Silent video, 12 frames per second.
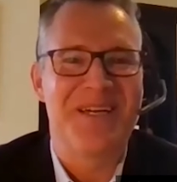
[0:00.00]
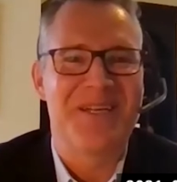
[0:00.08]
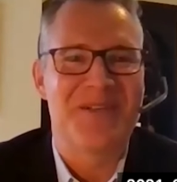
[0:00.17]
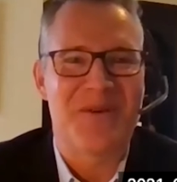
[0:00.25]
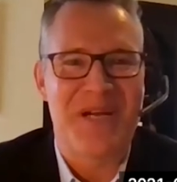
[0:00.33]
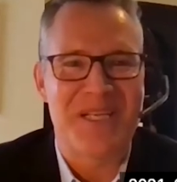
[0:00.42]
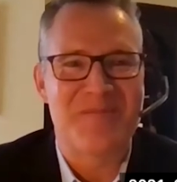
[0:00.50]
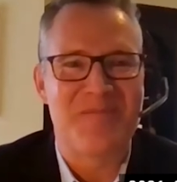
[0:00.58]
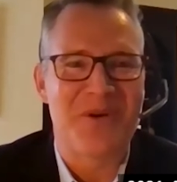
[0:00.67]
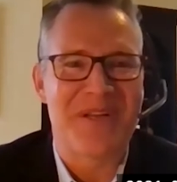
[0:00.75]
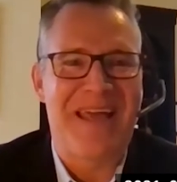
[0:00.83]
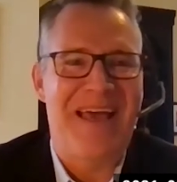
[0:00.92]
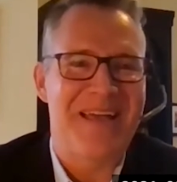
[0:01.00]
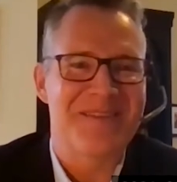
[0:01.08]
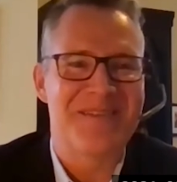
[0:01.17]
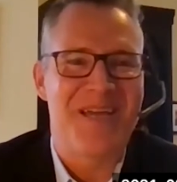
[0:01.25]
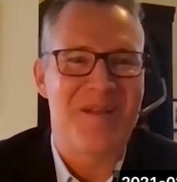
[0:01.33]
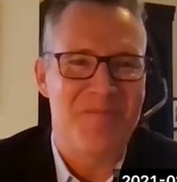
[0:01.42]
transport
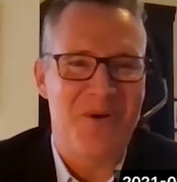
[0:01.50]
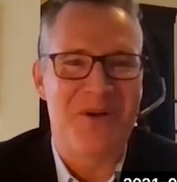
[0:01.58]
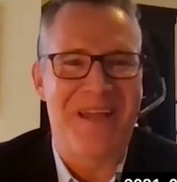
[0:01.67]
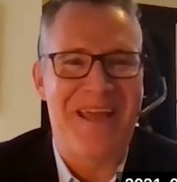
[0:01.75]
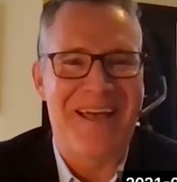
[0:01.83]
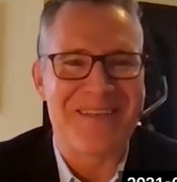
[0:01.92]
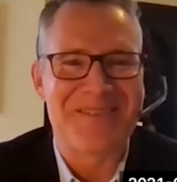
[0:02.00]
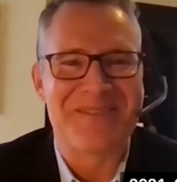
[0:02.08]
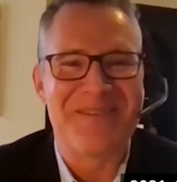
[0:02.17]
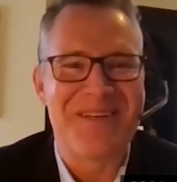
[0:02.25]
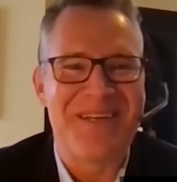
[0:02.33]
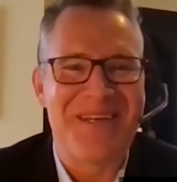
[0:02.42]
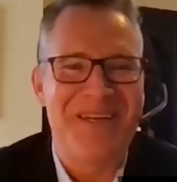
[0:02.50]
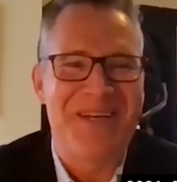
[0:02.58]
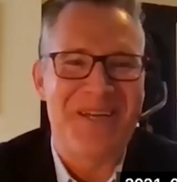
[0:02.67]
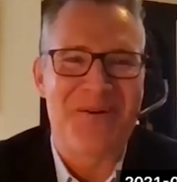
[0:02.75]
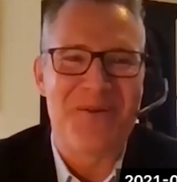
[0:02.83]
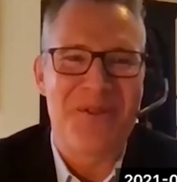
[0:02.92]
gas, and burn gas.
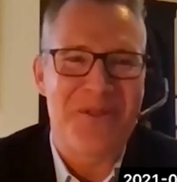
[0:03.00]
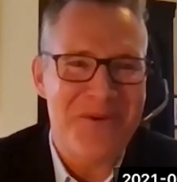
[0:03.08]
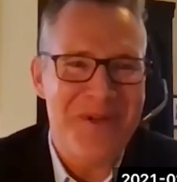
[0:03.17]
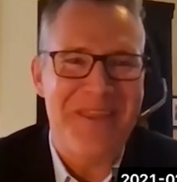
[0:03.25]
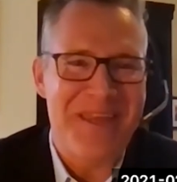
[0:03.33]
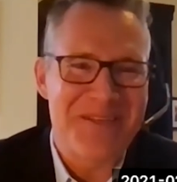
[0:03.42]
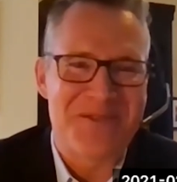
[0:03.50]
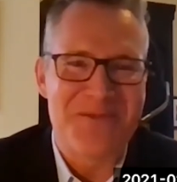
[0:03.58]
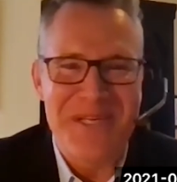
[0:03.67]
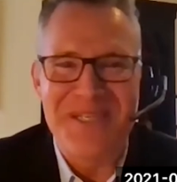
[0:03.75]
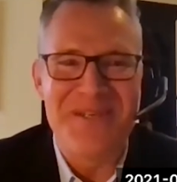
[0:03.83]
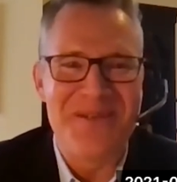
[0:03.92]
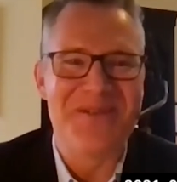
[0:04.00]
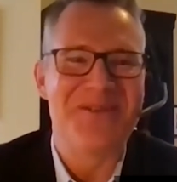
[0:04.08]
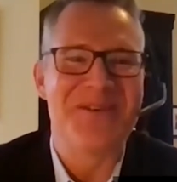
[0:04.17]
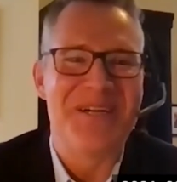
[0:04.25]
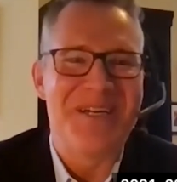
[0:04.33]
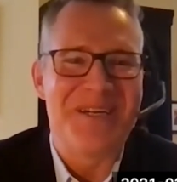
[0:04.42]
You know, three things we
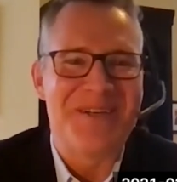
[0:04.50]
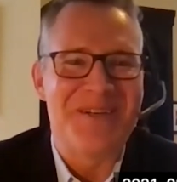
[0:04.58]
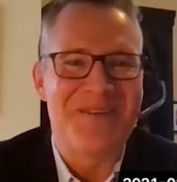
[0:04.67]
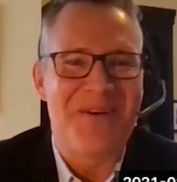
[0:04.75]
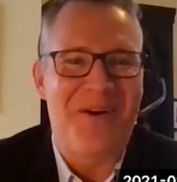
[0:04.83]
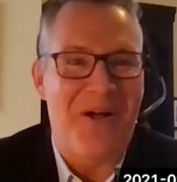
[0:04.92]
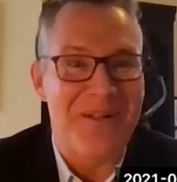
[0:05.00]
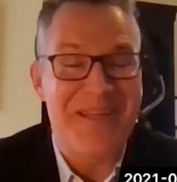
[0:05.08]
do all